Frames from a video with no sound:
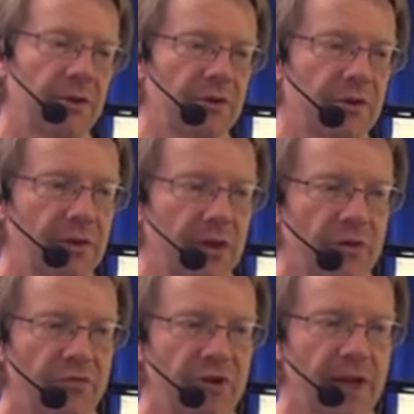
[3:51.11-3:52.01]
sort of
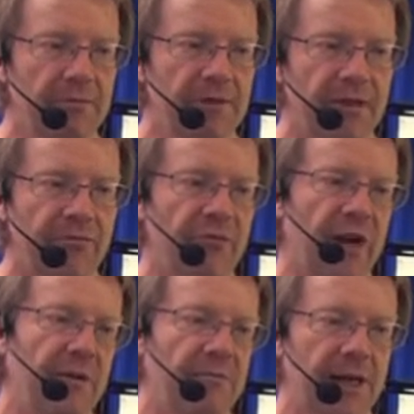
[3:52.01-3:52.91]
flam
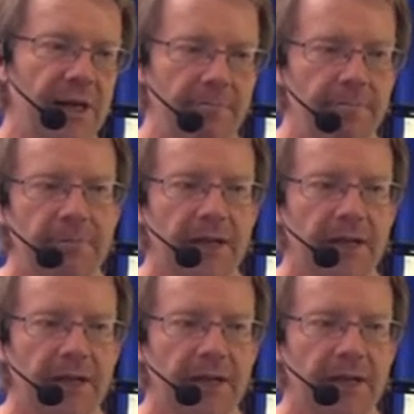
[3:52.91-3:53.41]
tap,